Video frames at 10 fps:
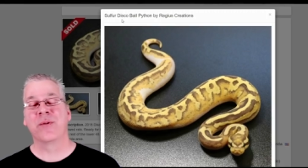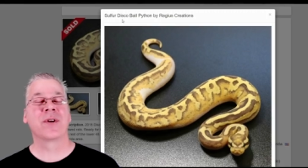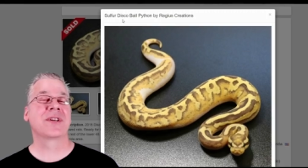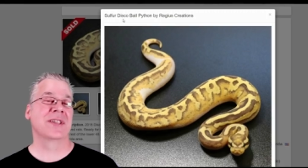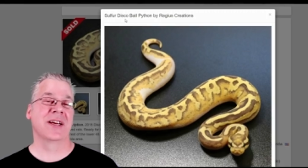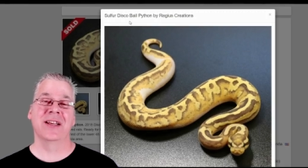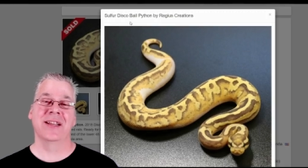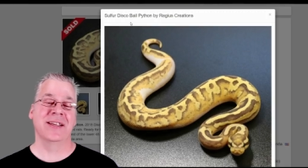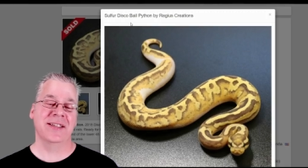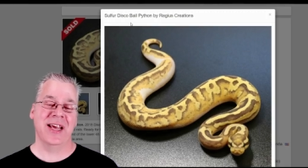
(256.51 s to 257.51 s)
It works uh,
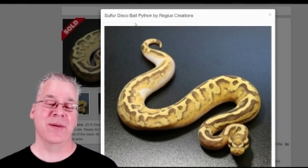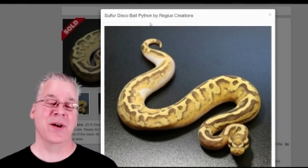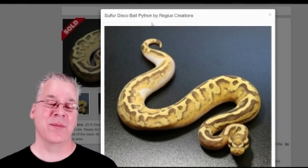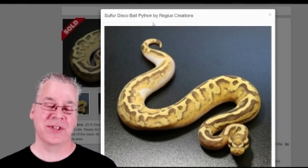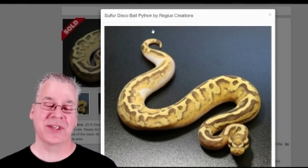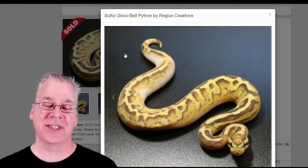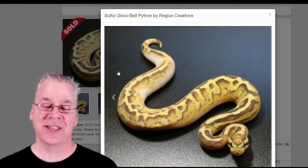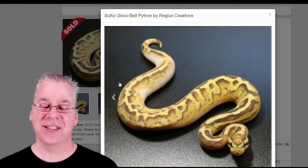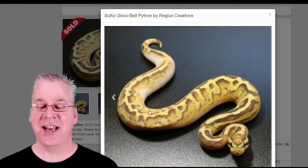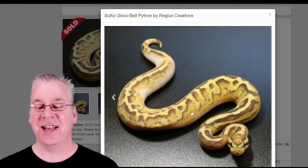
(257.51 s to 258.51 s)
the same. It almost looks
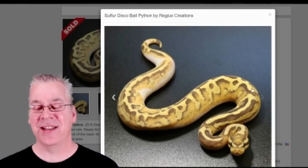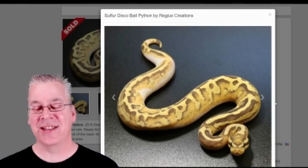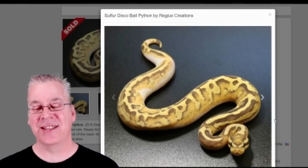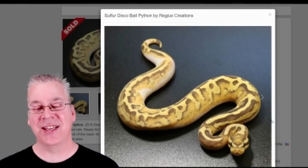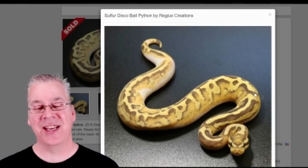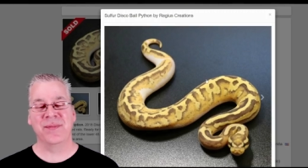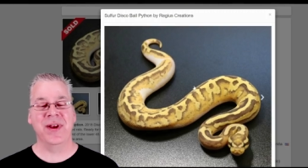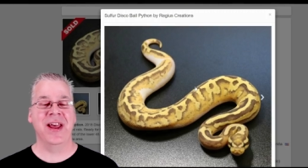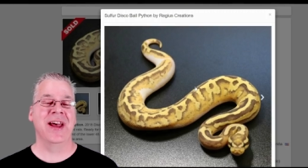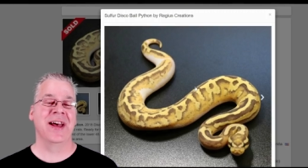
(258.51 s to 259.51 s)
exactly the
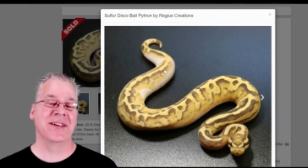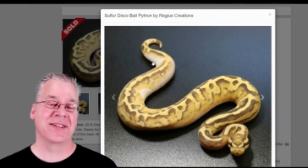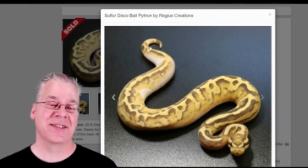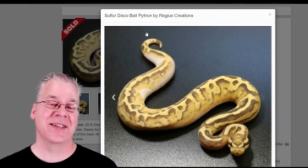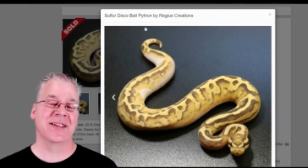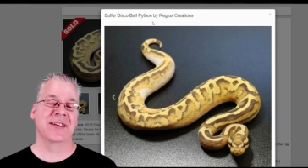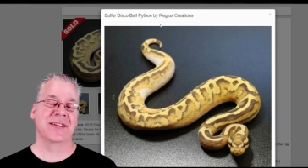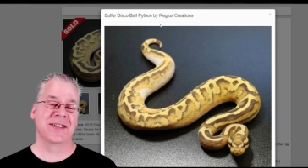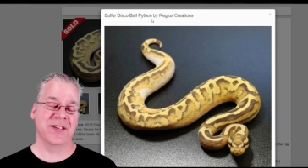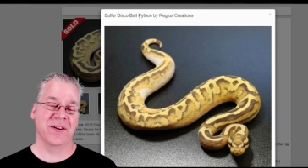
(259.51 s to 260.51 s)
same as the
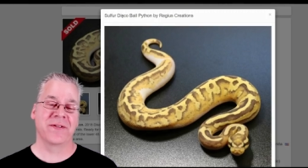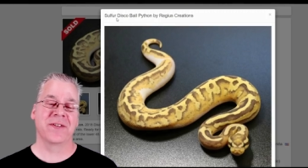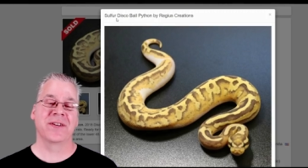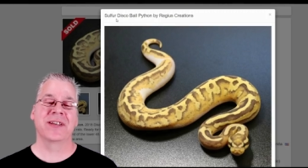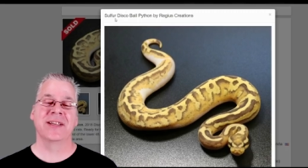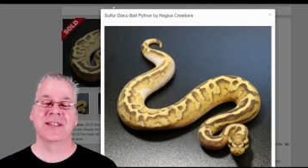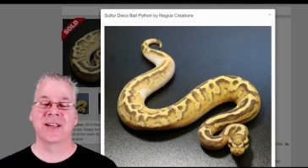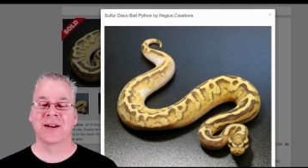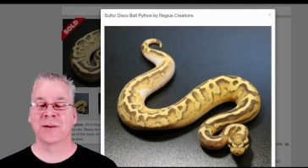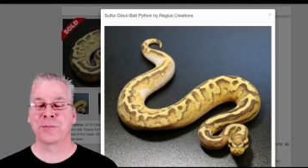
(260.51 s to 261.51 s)
Sulfur
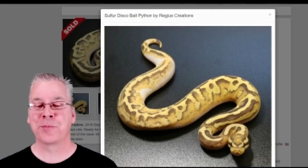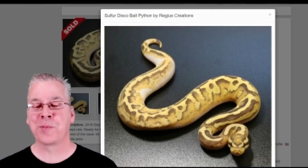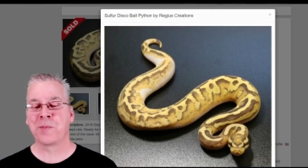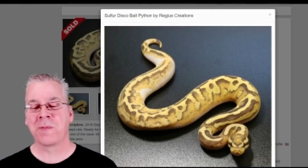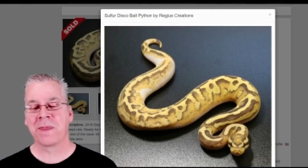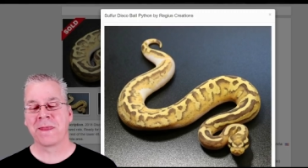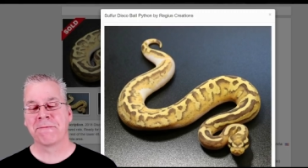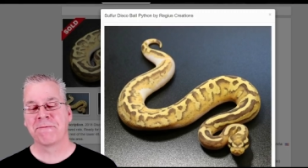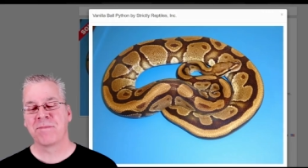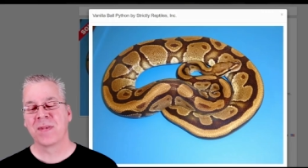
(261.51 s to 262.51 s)
Disco.
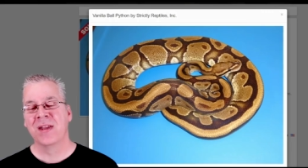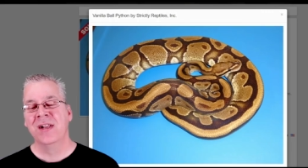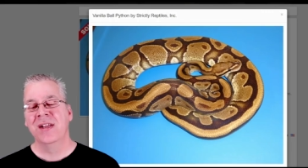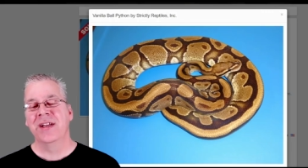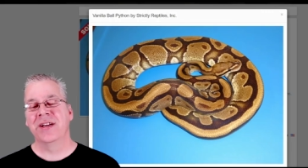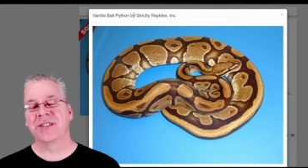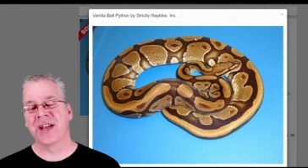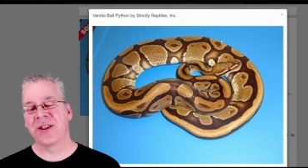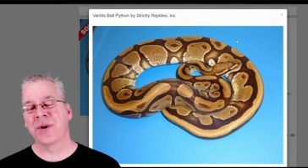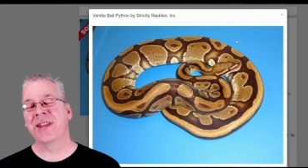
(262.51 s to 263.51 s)
Here's
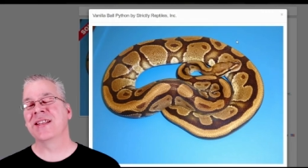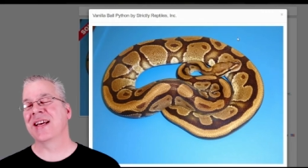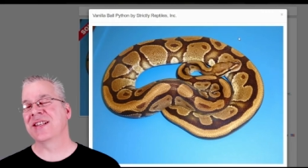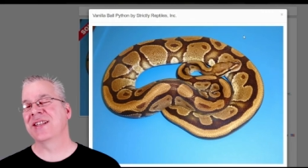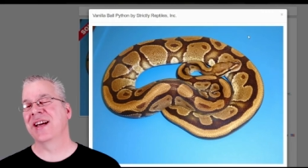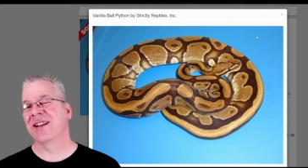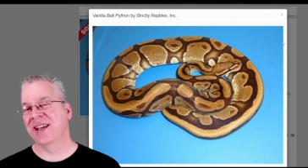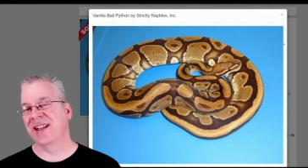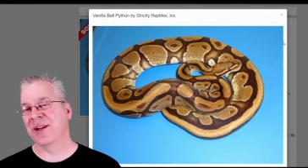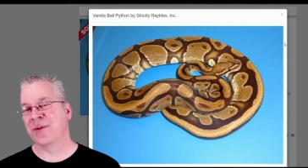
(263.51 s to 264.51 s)
another one that's actually
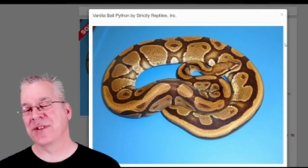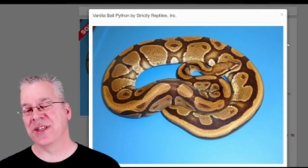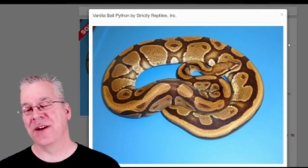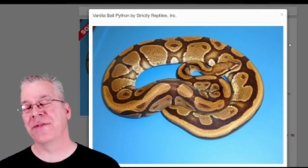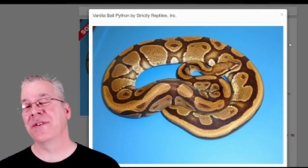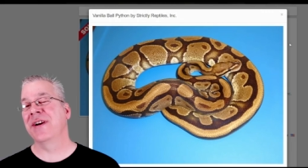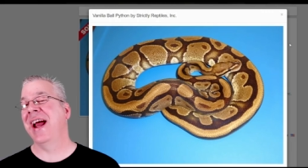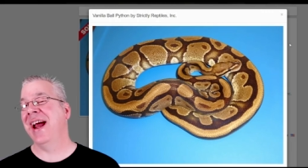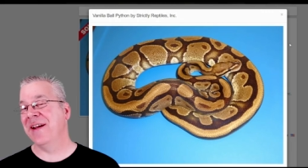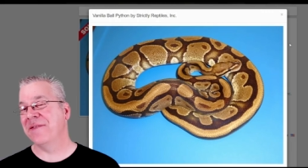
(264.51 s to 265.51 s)
allelic with sulfur
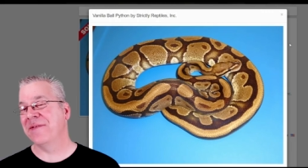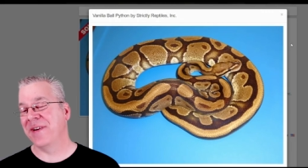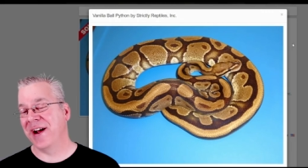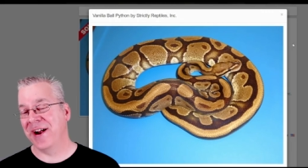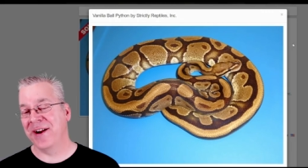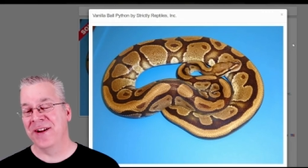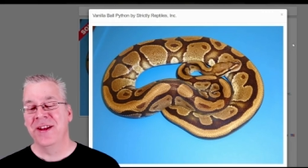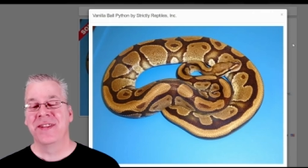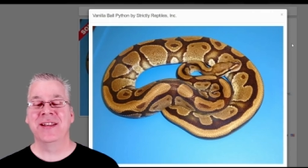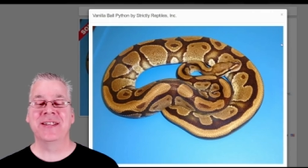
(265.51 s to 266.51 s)
and fire.
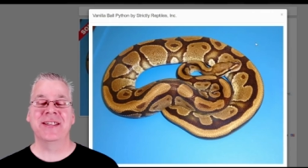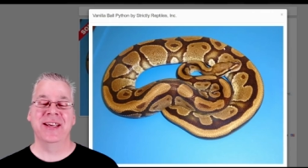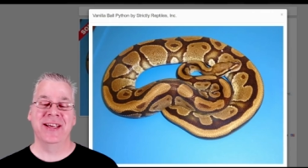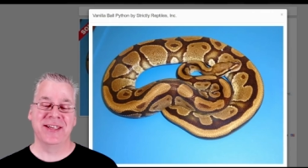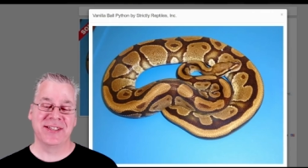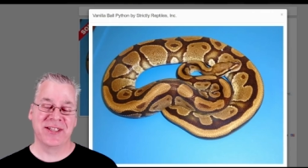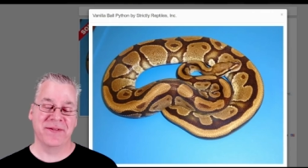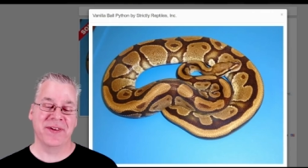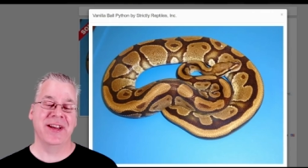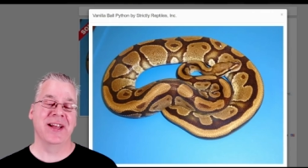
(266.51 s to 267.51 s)
This is the
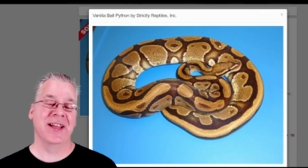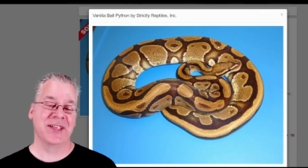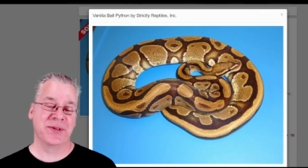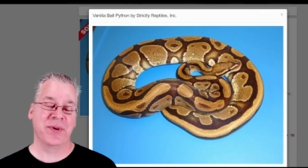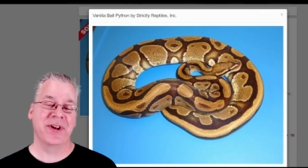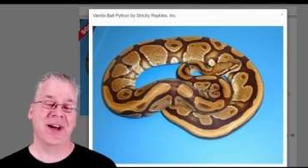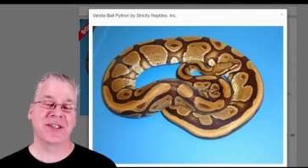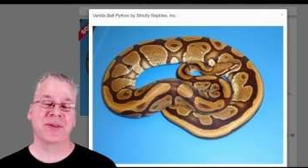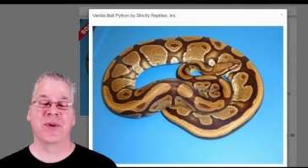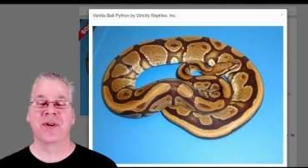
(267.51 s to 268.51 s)
vanilla. It's pretty
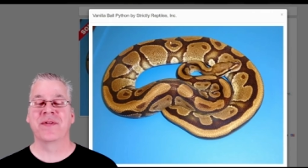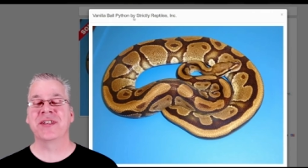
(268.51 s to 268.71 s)
awesome morph.